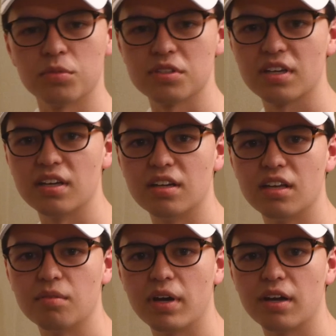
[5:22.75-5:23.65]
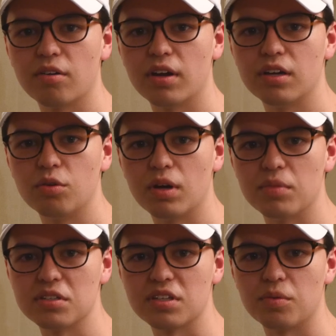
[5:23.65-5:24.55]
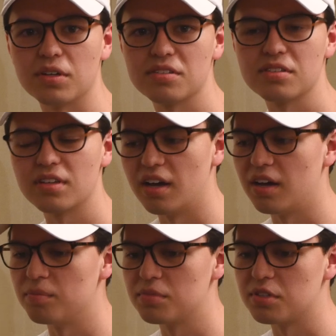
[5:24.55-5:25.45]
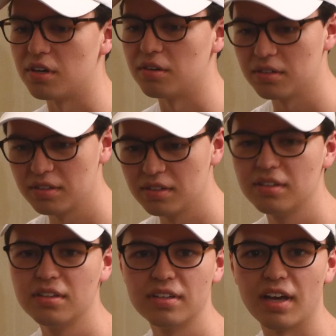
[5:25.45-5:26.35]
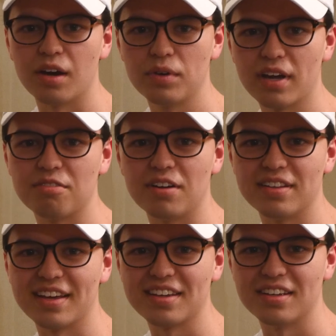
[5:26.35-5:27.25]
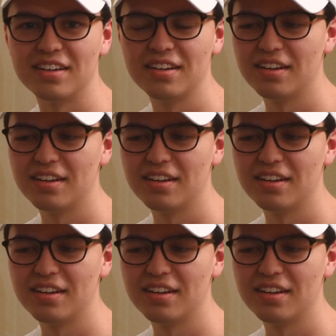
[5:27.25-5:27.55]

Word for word: was a kid in my grade who went missing once. Um, so yeah, we gotta find that kid.